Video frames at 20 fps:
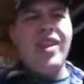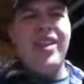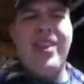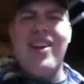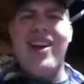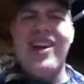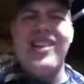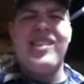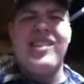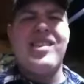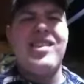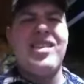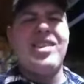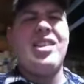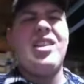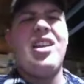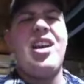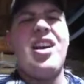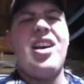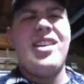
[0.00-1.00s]
causes a
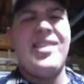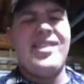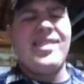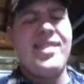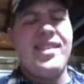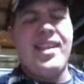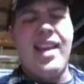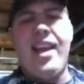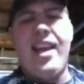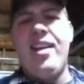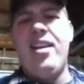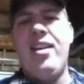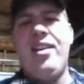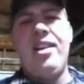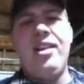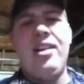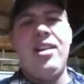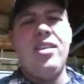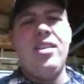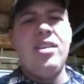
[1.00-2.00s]
lot of
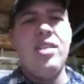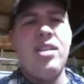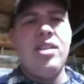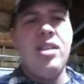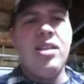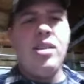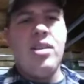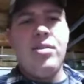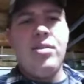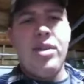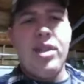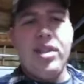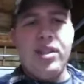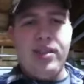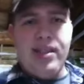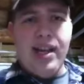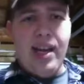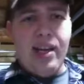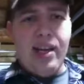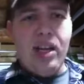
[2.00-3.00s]
scale when
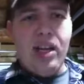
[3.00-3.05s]
it's that